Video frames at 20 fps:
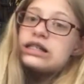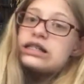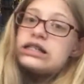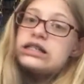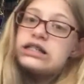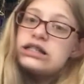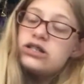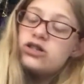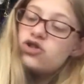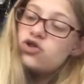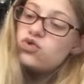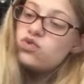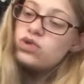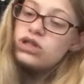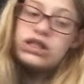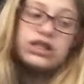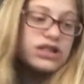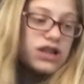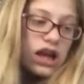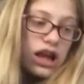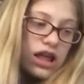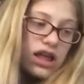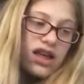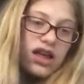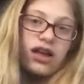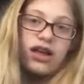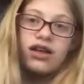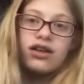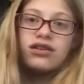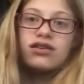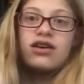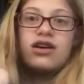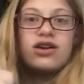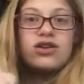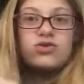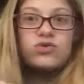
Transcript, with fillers: get into the studying